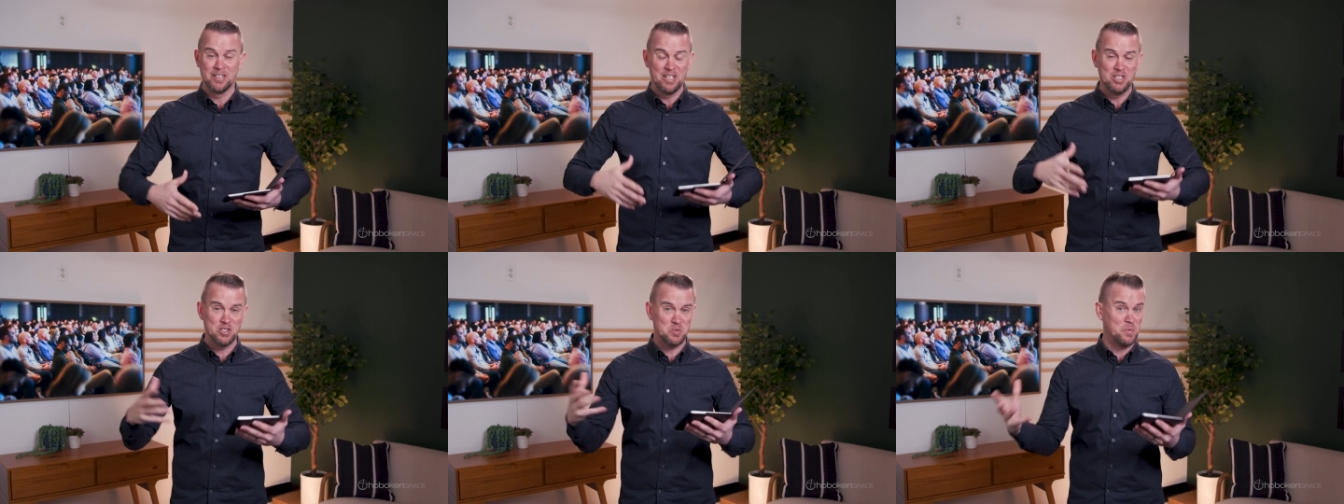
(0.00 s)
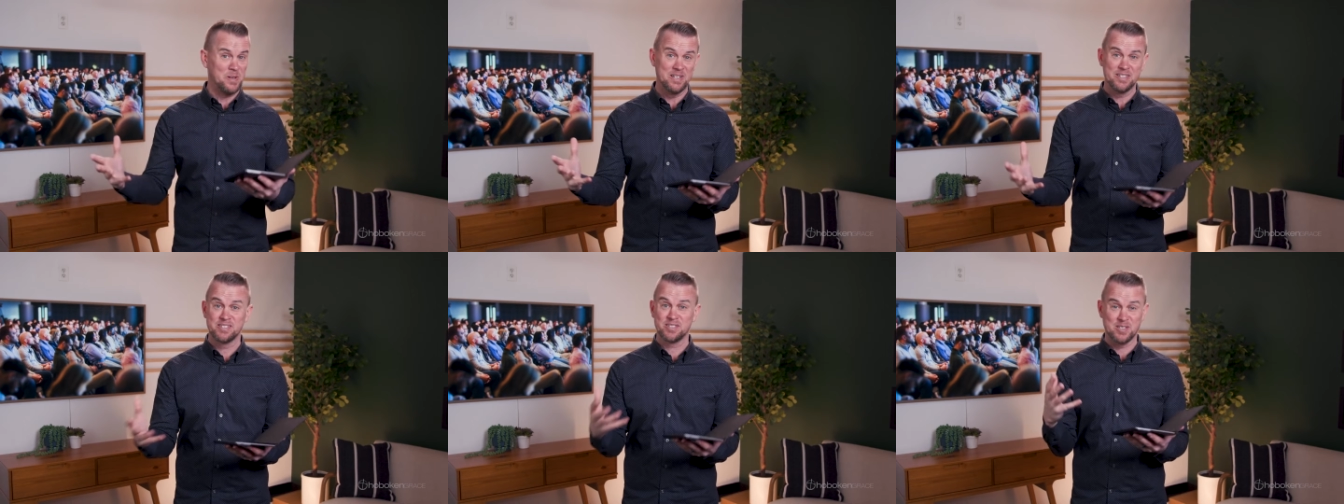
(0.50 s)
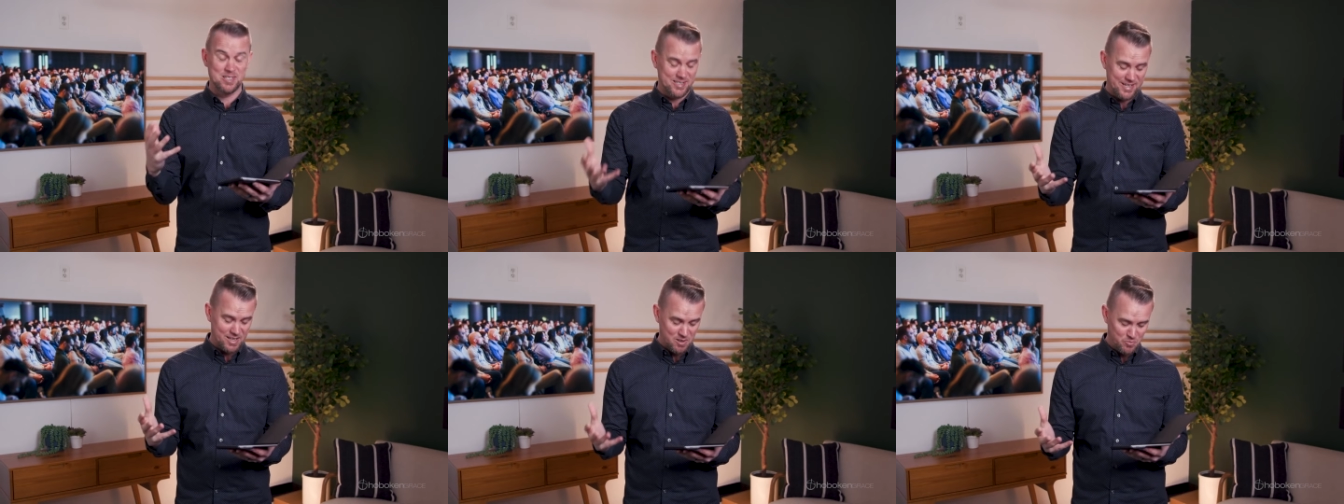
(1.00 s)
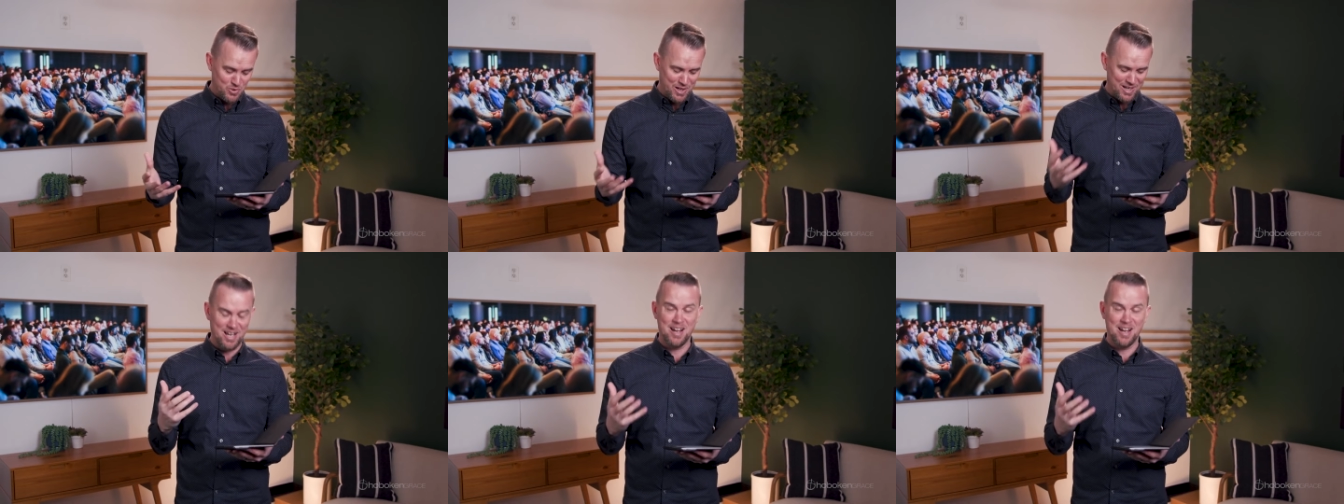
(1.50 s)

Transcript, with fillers: he just begins to celebrate.